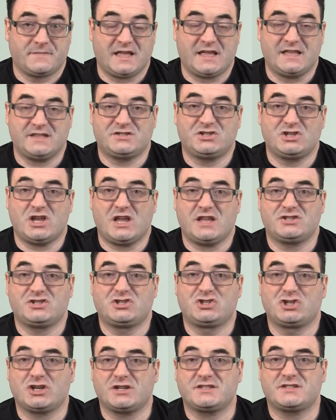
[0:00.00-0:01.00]
It's
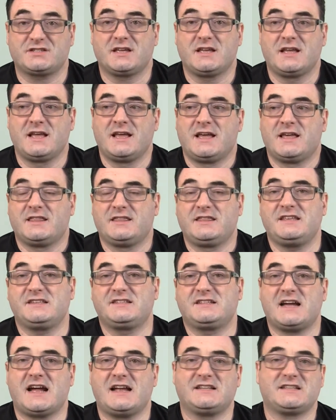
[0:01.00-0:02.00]
just, these
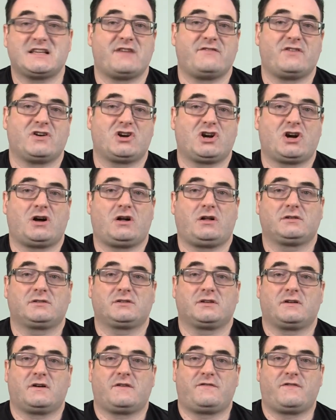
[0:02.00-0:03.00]
guys have a cult
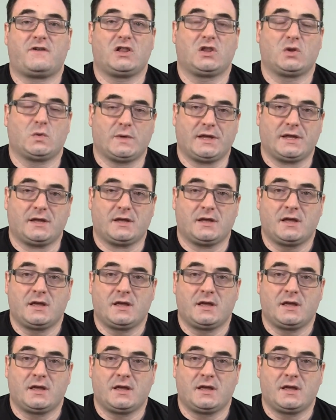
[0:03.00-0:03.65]
following.